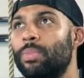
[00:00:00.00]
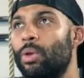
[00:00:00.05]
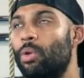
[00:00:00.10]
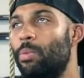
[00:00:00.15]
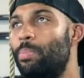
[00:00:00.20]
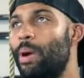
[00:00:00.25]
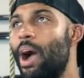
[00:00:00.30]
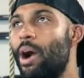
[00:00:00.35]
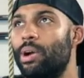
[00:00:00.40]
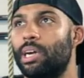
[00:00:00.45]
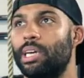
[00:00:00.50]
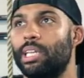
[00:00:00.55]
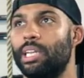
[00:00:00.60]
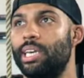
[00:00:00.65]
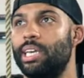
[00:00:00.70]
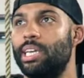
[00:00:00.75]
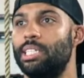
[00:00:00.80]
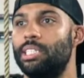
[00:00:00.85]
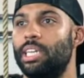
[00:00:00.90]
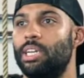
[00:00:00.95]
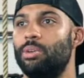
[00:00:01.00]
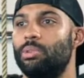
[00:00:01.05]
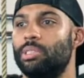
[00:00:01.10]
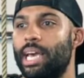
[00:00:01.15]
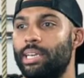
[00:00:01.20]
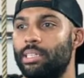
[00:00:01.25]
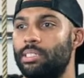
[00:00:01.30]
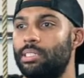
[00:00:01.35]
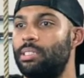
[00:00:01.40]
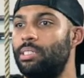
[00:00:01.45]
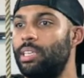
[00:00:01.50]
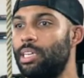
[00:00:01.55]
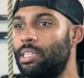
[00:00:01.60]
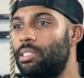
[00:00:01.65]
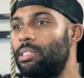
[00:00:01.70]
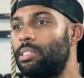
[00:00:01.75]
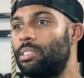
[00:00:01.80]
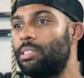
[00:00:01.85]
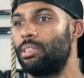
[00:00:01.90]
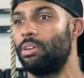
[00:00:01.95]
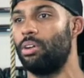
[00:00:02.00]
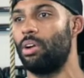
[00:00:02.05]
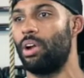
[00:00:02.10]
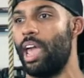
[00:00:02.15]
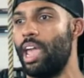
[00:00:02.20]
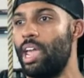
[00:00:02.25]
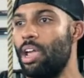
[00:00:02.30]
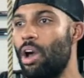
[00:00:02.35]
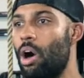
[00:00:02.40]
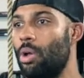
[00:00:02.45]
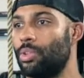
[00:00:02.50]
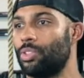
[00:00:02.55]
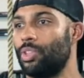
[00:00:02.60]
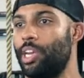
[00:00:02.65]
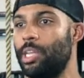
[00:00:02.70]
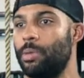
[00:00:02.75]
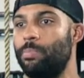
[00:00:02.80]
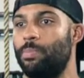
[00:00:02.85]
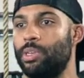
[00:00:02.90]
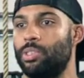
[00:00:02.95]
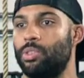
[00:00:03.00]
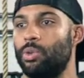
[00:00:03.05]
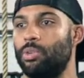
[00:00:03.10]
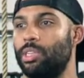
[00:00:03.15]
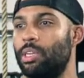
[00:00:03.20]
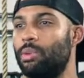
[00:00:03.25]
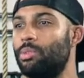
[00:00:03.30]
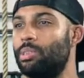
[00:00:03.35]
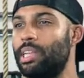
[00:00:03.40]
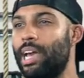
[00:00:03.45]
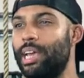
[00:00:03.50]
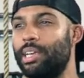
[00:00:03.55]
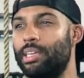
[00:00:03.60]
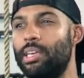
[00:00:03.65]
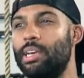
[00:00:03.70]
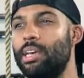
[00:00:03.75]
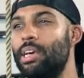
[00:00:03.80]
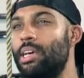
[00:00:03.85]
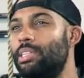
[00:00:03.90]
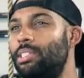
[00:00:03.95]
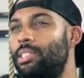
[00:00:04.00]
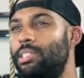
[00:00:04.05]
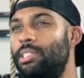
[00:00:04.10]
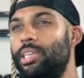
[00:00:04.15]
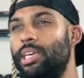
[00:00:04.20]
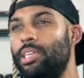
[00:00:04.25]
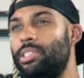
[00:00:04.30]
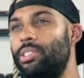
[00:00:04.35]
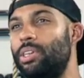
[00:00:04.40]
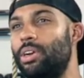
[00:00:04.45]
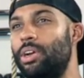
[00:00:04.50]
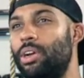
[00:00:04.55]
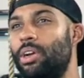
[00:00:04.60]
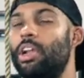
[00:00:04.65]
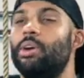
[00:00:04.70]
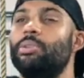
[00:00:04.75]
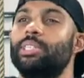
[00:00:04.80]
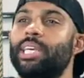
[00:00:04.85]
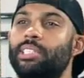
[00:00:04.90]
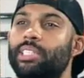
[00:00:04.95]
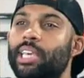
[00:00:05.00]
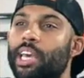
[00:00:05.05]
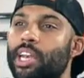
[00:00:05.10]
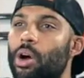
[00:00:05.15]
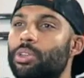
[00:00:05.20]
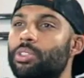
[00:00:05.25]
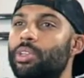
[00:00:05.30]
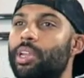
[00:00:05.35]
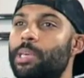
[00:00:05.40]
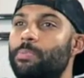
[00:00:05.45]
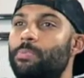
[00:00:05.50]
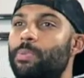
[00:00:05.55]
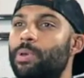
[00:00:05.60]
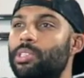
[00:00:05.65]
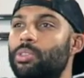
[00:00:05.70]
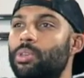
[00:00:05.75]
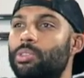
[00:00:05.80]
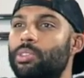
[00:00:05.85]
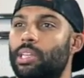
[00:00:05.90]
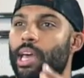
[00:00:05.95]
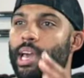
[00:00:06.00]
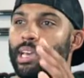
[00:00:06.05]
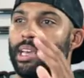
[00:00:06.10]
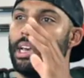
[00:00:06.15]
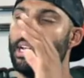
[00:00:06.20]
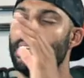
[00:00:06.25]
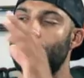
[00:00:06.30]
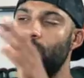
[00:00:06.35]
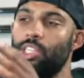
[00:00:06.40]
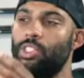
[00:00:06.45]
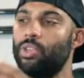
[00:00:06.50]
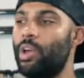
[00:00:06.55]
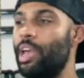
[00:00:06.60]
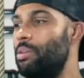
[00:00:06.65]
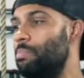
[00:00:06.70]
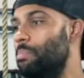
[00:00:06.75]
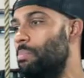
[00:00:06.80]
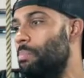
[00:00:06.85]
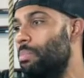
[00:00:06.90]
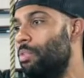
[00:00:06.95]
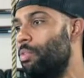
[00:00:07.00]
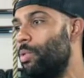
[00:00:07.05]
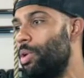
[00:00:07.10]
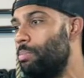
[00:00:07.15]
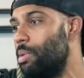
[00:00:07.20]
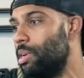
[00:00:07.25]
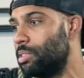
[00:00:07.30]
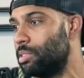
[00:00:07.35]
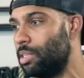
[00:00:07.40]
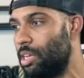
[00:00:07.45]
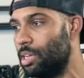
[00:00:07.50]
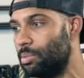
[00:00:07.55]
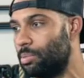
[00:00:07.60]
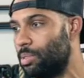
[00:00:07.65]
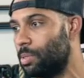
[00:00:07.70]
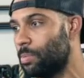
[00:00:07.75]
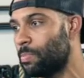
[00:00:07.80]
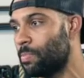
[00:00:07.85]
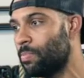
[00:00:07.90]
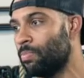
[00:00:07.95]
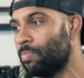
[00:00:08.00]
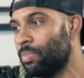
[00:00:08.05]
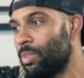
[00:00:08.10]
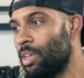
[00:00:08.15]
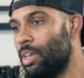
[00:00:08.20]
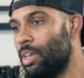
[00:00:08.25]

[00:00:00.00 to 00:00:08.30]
or power cleans, and it was like 6 or 8 alternating pistols, and it was like 10 alternating pistols and like 6 or 8 ring muscle ups. And